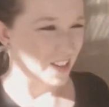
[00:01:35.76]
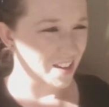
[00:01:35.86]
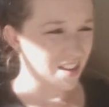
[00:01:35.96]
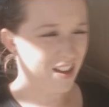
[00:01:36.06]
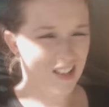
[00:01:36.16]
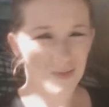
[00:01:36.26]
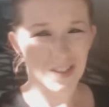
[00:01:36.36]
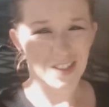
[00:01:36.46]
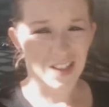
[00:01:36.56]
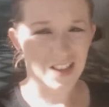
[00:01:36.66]
yeah,
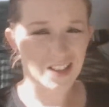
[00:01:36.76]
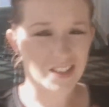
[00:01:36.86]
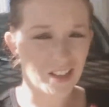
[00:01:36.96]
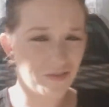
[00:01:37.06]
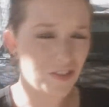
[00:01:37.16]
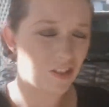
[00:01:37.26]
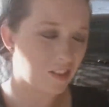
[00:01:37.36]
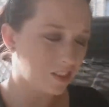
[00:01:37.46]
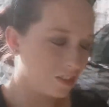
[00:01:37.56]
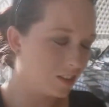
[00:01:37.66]
asthma sucks. I
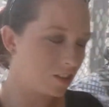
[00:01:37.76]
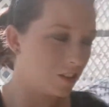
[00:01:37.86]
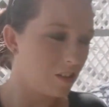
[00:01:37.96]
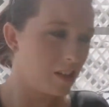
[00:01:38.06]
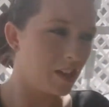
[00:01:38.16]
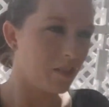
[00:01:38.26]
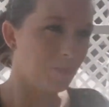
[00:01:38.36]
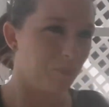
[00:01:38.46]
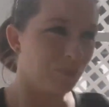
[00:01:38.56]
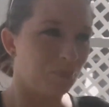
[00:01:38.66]
feel literally
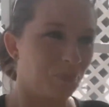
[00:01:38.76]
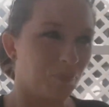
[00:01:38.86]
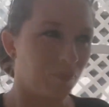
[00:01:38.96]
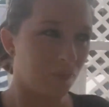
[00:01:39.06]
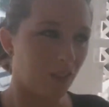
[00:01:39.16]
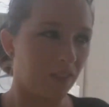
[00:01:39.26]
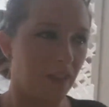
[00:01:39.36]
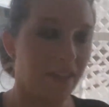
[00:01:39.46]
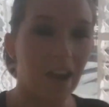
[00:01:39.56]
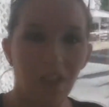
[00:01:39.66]

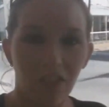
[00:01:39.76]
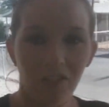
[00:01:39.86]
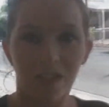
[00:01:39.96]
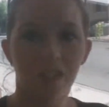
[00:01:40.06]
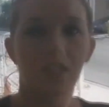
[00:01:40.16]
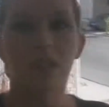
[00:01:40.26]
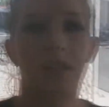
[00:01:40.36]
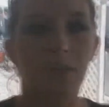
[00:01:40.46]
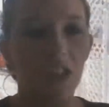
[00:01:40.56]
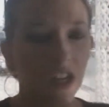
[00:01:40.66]
like an elephant is
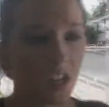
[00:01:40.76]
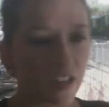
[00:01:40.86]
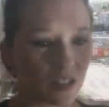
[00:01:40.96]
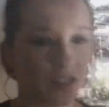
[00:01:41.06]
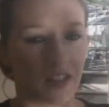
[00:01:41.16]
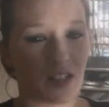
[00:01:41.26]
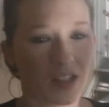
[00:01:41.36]
sitting on my chest.